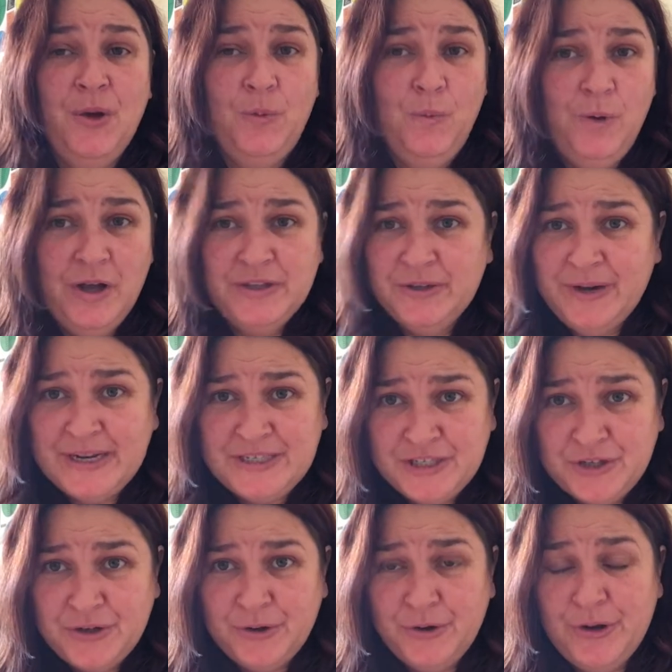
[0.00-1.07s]
what do I
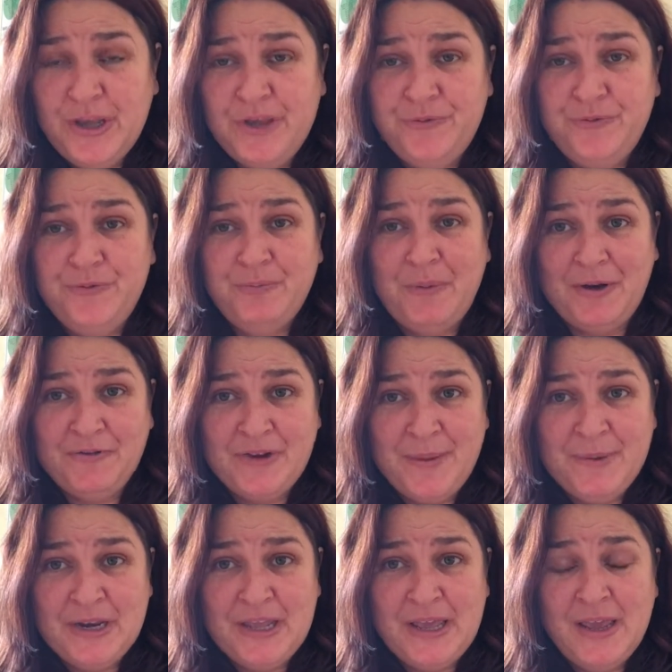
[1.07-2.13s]
do if my
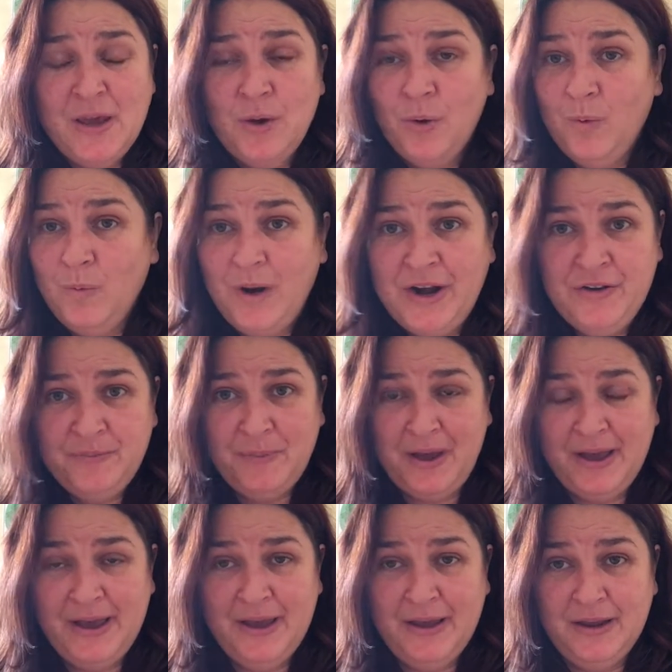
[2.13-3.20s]
remedy or one of
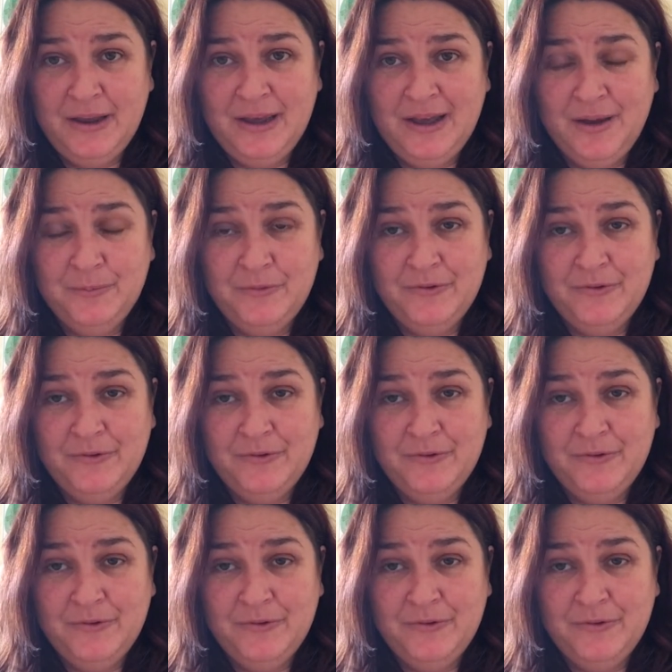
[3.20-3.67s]
my